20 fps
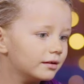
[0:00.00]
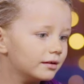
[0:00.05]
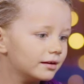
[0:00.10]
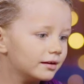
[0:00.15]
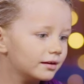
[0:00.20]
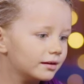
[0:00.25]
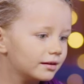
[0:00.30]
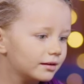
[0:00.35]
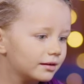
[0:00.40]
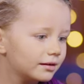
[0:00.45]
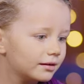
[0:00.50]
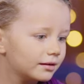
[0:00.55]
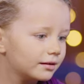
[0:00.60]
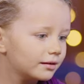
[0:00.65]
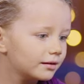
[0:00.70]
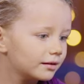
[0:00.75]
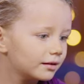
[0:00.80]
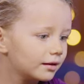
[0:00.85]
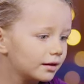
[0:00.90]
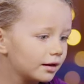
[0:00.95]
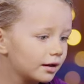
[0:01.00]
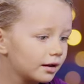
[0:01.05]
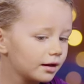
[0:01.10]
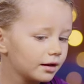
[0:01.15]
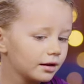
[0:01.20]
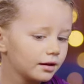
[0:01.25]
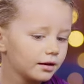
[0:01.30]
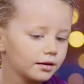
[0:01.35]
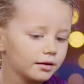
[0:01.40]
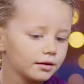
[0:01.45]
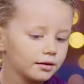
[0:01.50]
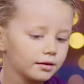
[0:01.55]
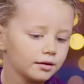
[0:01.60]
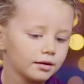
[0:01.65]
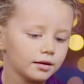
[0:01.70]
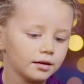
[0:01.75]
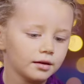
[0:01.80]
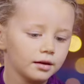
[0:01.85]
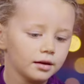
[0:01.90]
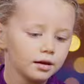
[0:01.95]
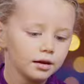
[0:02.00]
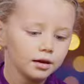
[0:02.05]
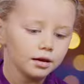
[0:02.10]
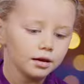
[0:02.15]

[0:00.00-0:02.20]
[no speech]